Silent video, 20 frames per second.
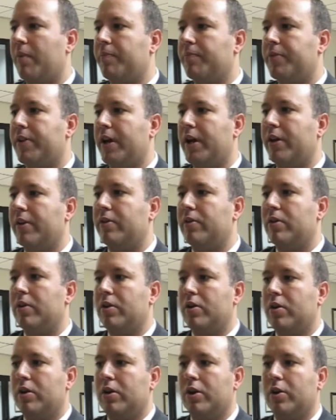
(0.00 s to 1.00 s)

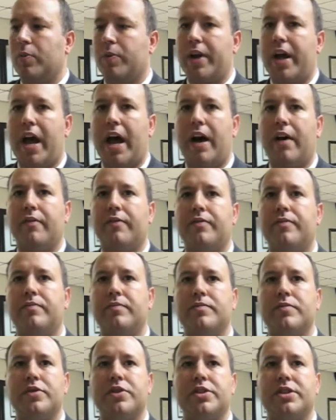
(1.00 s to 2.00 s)
and we have
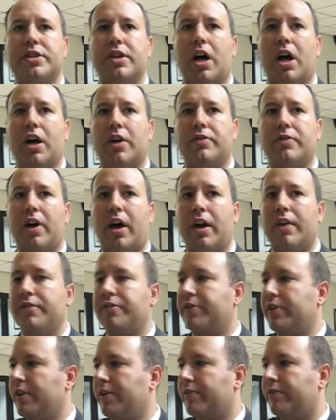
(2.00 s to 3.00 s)
a ton of
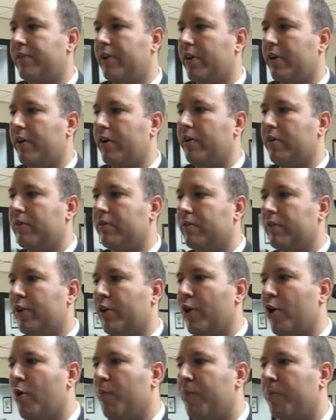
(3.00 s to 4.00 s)
seats that are, that
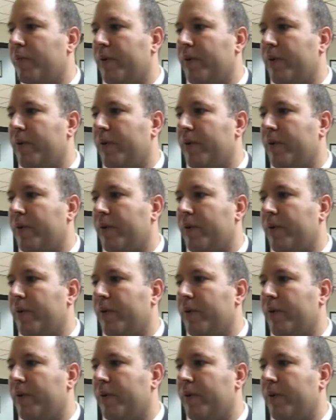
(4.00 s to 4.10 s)
are open.